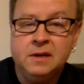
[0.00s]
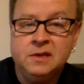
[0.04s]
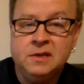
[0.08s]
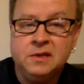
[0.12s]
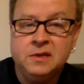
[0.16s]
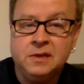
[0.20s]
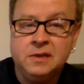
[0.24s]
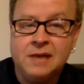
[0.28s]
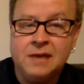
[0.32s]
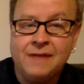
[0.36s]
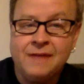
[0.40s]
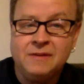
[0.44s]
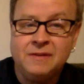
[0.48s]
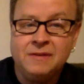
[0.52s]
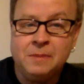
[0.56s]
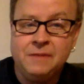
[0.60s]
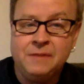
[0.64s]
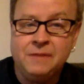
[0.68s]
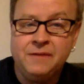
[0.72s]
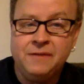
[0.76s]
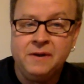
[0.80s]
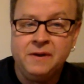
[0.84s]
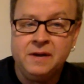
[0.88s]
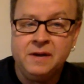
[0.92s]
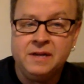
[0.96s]
So you have to be
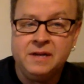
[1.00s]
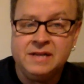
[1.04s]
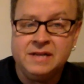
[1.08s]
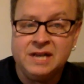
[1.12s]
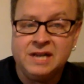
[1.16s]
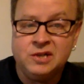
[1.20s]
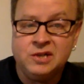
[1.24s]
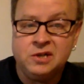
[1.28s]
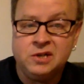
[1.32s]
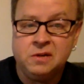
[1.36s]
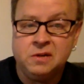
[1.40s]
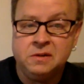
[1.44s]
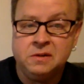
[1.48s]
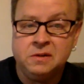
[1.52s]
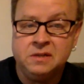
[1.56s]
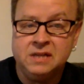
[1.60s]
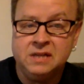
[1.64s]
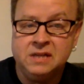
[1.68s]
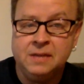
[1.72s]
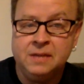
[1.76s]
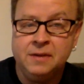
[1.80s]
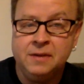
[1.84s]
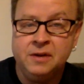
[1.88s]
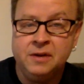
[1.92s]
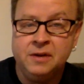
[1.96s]
very intentional and
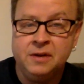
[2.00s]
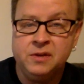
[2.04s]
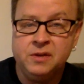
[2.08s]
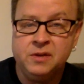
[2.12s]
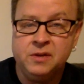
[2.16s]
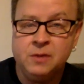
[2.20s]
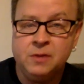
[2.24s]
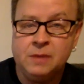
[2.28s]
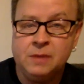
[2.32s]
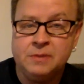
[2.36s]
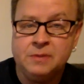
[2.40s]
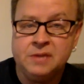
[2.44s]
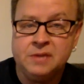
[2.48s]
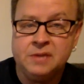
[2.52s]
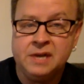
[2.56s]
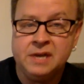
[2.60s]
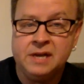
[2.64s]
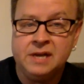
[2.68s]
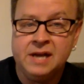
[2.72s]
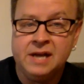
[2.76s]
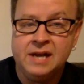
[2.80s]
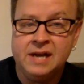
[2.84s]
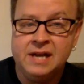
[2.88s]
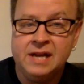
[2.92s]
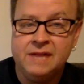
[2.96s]
deliberate with your
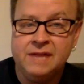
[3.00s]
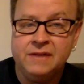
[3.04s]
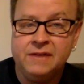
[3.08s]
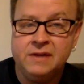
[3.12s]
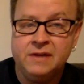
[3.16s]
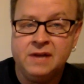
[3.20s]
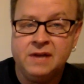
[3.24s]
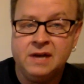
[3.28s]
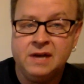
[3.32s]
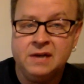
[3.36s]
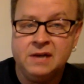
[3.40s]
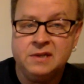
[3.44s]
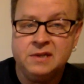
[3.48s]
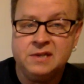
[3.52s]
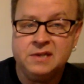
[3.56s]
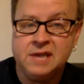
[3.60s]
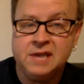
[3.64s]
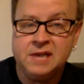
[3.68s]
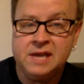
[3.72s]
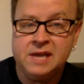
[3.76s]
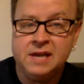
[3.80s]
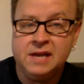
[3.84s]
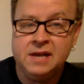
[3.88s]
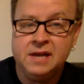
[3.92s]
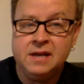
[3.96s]
website and even uh,
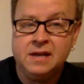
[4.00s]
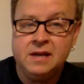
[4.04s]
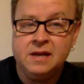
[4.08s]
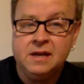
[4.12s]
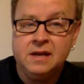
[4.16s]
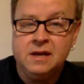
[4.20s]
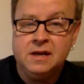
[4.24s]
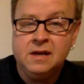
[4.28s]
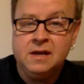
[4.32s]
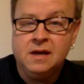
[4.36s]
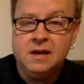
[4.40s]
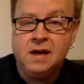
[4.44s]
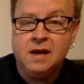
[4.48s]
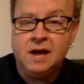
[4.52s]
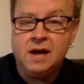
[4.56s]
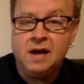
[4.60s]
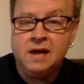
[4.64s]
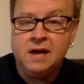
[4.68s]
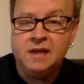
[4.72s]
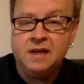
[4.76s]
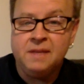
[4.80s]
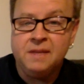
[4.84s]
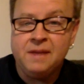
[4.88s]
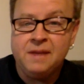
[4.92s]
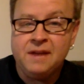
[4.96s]
state uh,
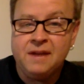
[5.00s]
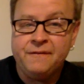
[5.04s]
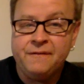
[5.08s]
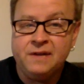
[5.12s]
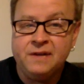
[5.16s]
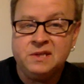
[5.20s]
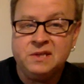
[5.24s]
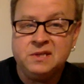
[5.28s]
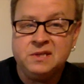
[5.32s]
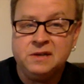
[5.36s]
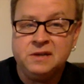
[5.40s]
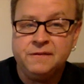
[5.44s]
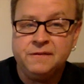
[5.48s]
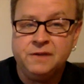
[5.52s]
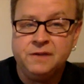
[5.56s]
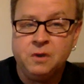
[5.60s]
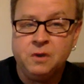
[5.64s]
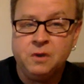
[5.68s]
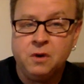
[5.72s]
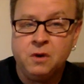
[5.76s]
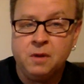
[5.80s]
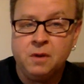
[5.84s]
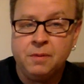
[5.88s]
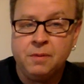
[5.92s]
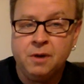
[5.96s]
the benefits of
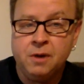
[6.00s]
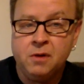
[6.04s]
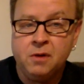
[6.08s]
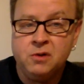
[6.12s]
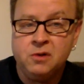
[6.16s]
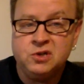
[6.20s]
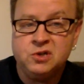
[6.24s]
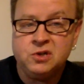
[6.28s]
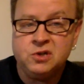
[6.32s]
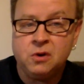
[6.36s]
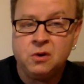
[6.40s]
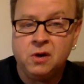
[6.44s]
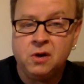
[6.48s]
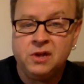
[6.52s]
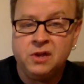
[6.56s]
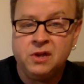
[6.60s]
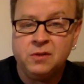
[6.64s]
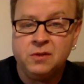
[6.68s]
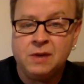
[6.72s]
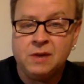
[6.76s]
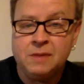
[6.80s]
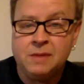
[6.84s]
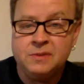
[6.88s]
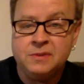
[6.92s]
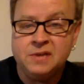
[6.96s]
your approach on the
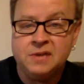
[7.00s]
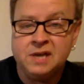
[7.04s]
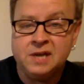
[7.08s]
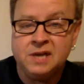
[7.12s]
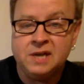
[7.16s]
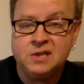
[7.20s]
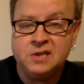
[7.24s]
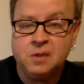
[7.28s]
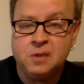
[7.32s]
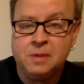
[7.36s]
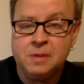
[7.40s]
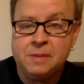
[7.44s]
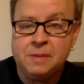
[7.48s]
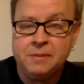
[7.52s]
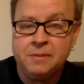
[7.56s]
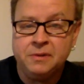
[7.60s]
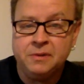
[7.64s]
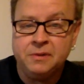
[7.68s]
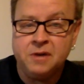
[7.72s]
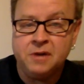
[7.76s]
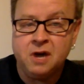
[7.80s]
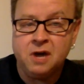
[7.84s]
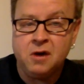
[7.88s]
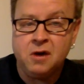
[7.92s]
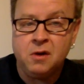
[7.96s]
website so people
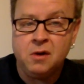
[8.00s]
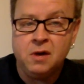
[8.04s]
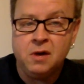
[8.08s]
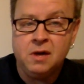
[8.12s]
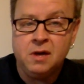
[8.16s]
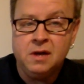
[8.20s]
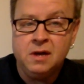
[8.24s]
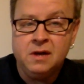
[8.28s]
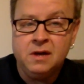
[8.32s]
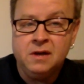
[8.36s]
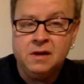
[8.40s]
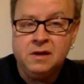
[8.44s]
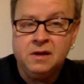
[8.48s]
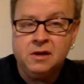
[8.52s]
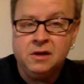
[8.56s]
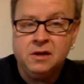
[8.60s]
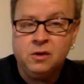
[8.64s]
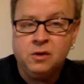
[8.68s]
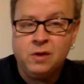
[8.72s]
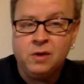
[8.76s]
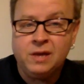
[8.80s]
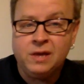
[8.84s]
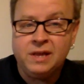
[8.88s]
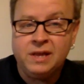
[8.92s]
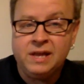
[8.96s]
know
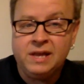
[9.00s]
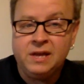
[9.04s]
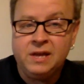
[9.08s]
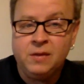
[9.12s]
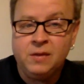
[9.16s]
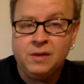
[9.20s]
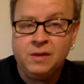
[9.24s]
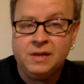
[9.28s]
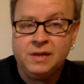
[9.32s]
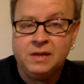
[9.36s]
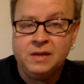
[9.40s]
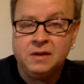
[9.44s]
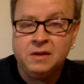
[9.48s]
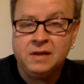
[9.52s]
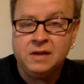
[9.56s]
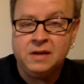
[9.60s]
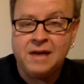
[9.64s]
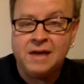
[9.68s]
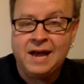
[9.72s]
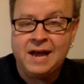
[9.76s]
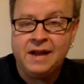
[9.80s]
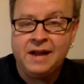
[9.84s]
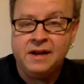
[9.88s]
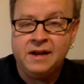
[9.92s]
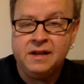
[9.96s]
quickly when they look
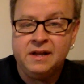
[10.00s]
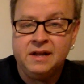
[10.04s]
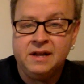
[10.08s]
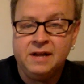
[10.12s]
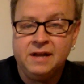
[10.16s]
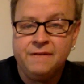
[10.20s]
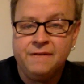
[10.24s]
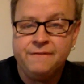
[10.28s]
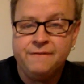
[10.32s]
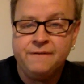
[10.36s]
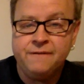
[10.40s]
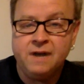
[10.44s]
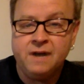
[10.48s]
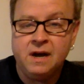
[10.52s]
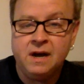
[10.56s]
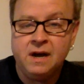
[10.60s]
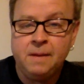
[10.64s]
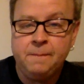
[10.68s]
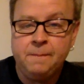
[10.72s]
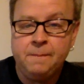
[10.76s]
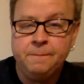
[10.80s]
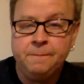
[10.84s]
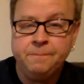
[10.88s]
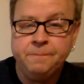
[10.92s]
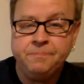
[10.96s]
at it if
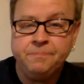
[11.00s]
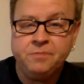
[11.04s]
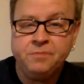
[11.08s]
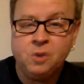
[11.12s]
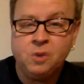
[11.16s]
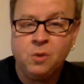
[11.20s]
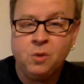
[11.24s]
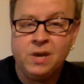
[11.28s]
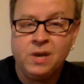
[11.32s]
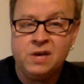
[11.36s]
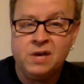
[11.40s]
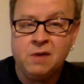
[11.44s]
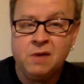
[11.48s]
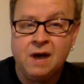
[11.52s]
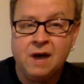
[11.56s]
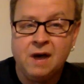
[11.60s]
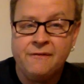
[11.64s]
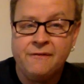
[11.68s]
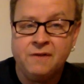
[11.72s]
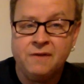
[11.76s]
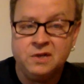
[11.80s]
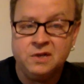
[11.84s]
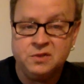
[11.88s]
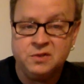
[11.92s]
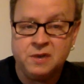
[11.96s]
um, what you
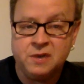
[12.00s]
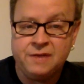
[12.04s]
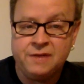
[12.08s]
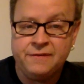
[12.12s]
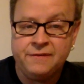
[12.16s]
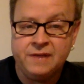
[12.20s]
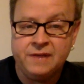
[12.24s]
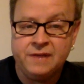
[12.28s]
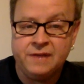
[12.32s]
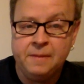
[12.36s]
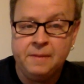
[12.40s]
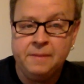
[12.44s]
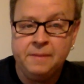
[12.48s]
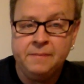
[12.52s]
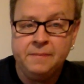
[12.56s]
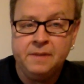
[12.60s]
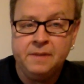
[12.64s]
offer is right for them.